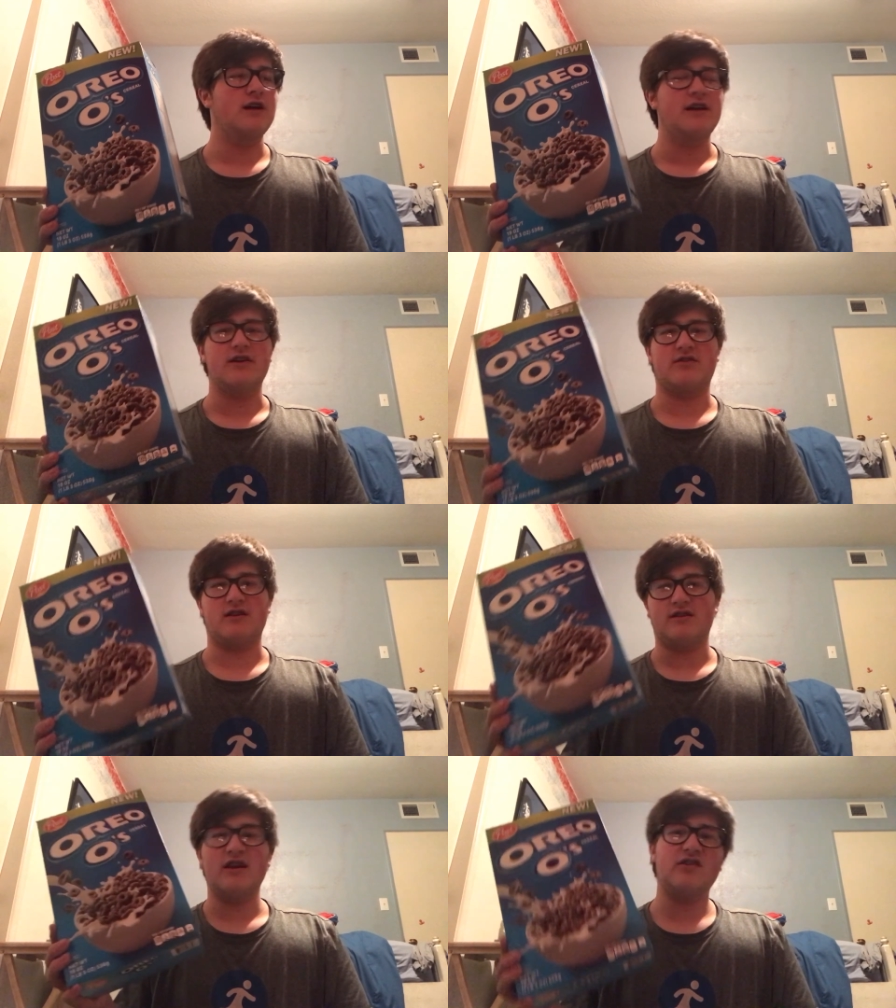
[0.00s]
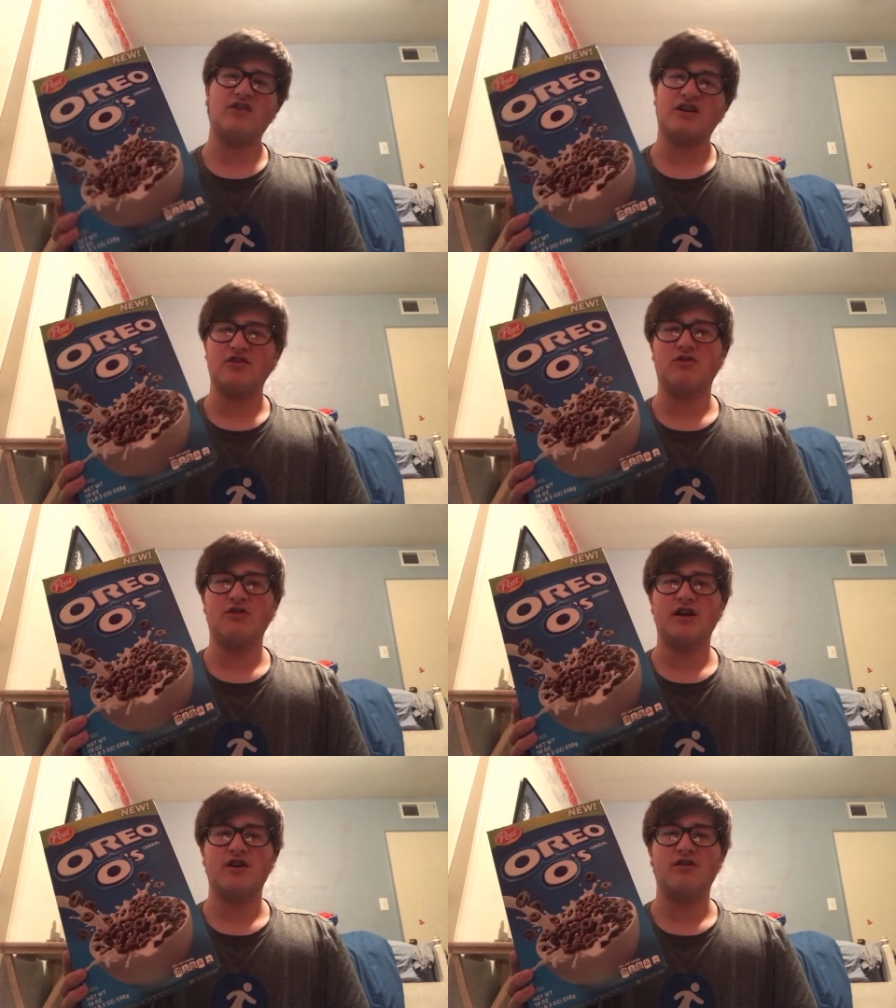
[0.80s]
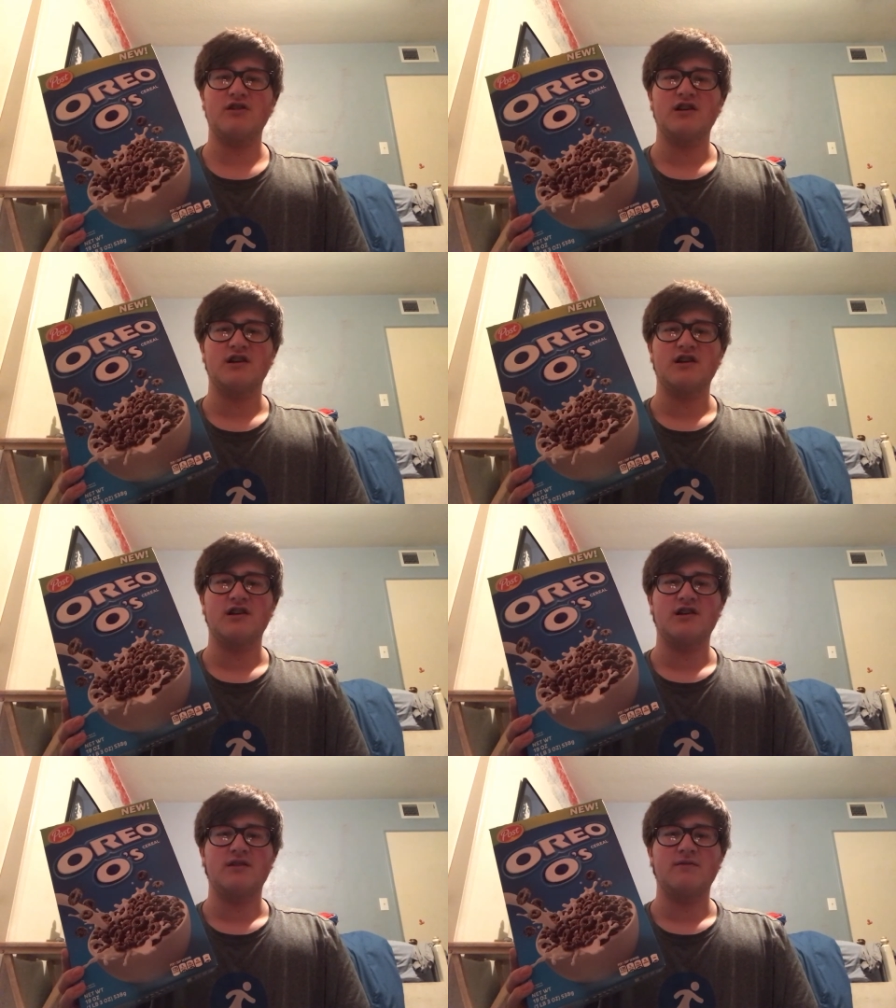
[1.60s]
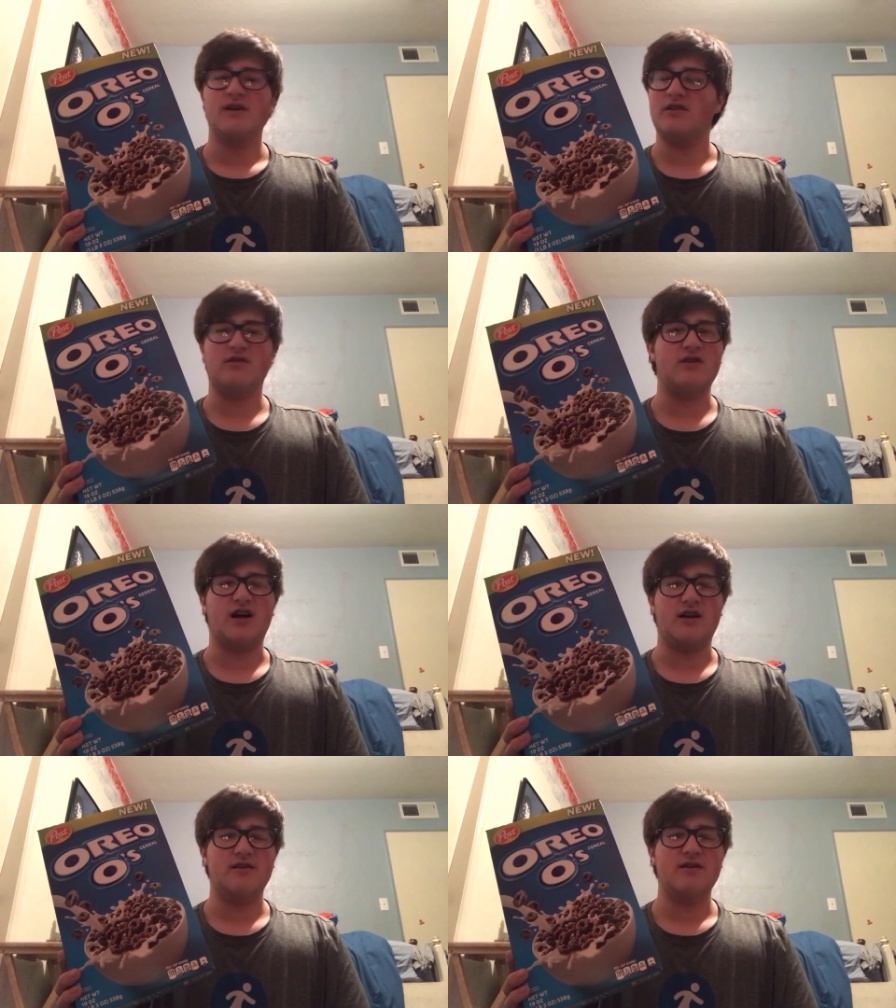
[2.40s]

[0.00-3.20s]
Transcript: it's gonna taste like an Oreo, it's not.